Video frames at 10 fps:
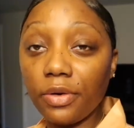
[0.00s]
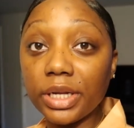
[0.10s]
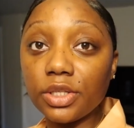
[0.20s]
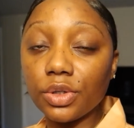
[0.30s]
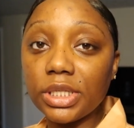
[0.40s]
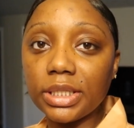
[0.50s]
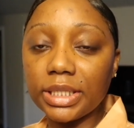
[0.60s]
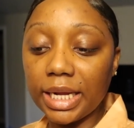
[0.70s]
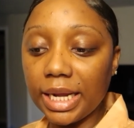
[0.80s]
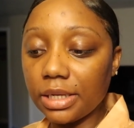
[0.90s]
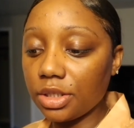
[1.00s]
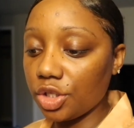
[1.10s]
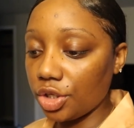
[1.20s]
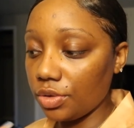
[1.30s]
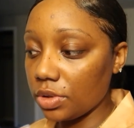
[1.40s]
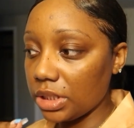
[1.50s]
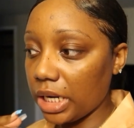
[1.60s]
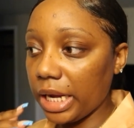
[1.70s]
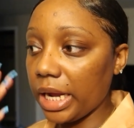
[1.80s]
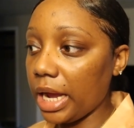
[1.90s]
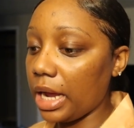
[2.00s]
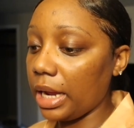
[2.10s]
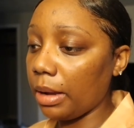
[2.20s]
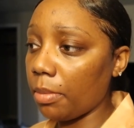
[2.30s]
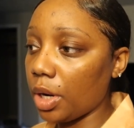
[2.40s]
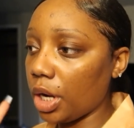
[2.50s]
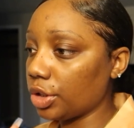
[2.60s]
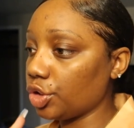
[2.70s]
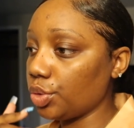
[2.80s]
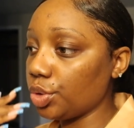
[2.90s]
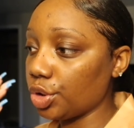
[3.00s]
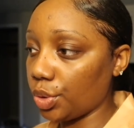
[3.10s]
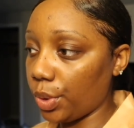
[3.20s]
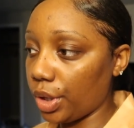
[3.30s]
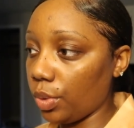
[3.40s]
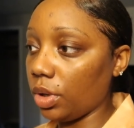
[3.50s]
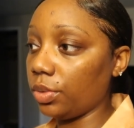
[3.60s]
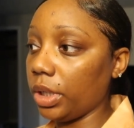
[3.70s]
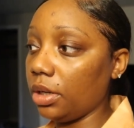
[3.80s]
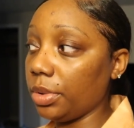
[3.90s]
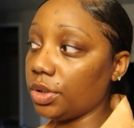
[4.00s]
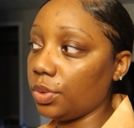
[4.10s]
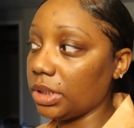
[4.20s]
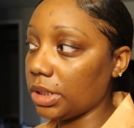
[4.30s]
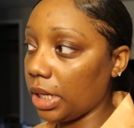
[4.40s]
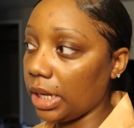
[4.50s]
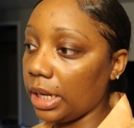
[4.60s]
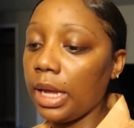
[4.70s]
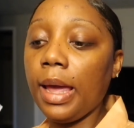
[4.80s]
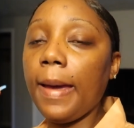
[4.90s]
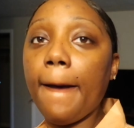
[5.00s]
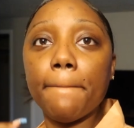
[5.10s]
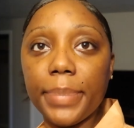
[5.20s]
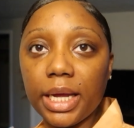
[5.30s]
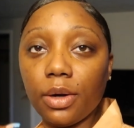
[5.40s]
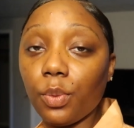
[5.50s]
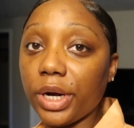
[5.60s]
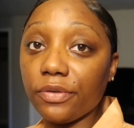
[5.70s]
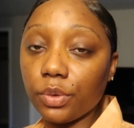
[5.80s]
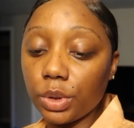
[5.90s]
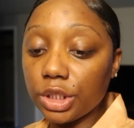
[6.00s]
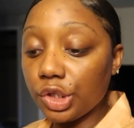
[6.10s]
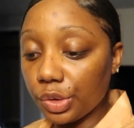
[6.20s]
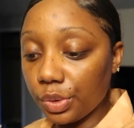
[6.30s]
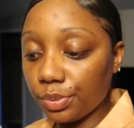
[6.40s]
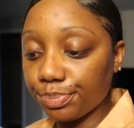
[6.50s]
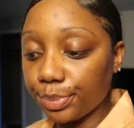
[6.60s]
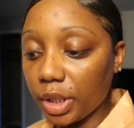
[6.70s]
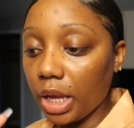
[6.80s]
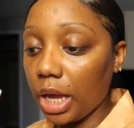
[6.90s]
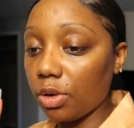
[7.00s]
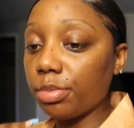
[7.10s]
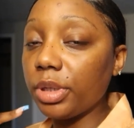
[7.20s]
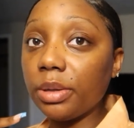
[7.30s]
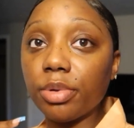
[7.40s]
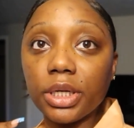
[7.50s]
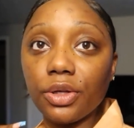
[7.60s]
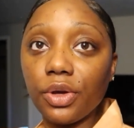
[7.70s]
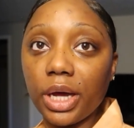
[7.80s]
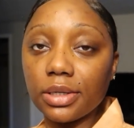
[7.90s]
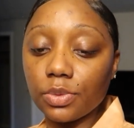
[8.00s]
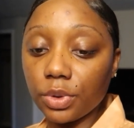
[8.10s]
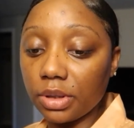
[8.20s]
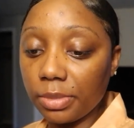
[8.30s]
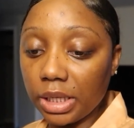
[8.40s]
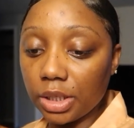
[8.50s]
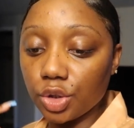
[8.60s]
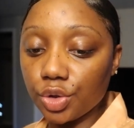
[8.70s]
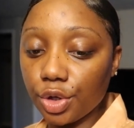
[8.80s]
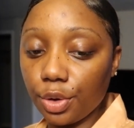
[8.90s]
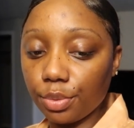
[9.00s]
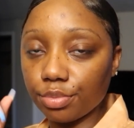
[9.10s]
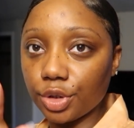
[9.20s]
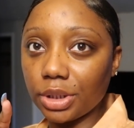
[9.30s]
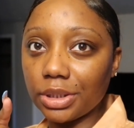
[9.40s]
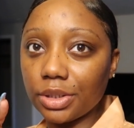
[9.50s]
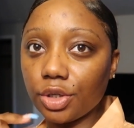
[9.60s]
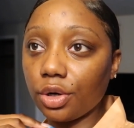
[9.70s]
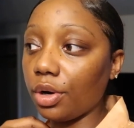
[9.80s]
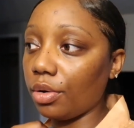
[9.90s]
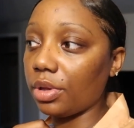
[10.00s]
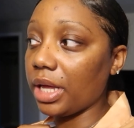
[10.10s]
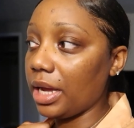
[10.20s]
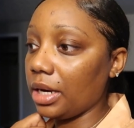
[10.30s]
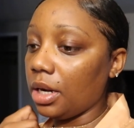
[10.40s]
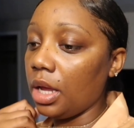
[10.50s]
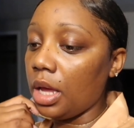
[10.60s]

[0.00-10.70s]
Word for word: All right, so today is Tuesday. I am not too sure what we're gonna be doing today, but whatever we do, I'll be bringing you guys with me. So just know that.